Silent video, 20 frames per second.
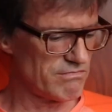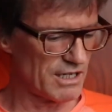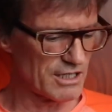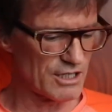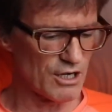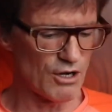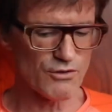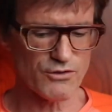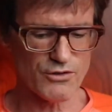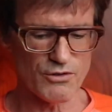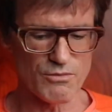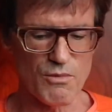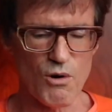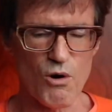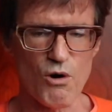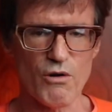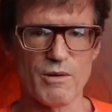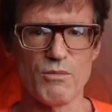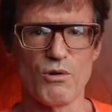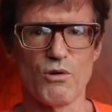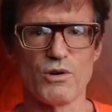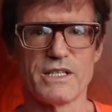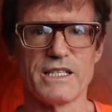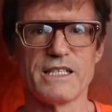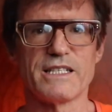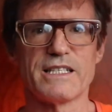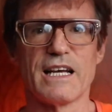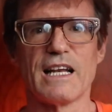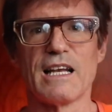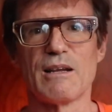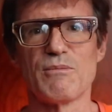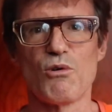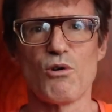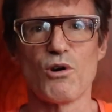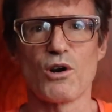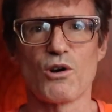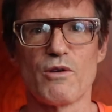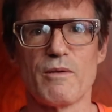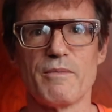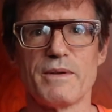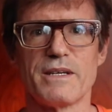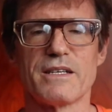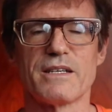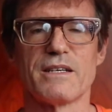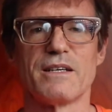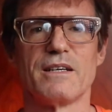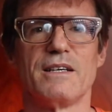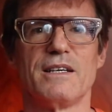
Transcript: I'll go through more and more detail and more equipment.